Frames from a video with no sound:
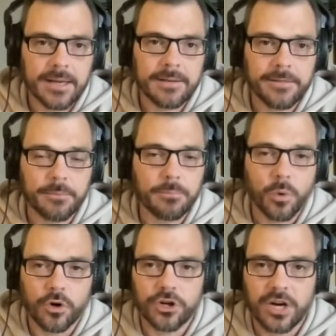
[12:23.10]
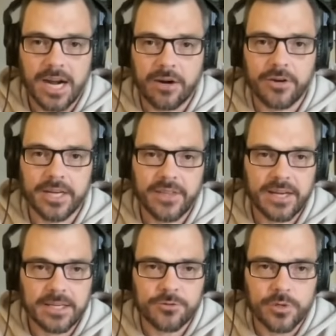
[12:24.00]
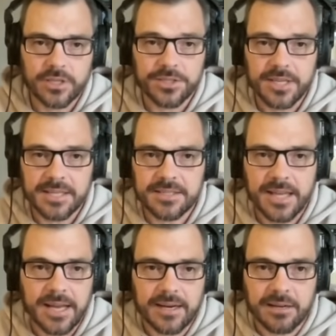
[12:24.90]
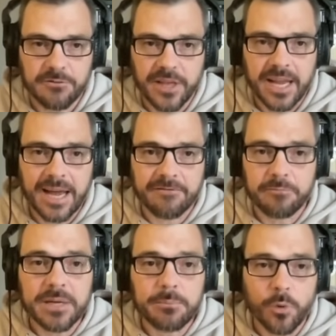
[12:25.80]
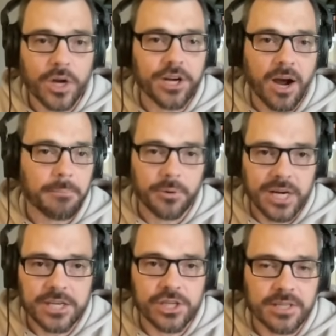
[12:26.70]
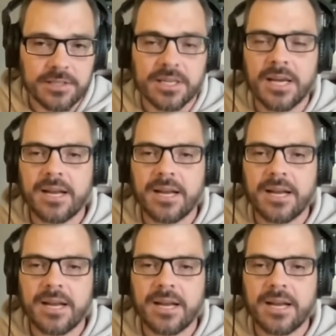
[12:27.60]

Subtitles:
the border area that Israel says that if they have pinpoint operations,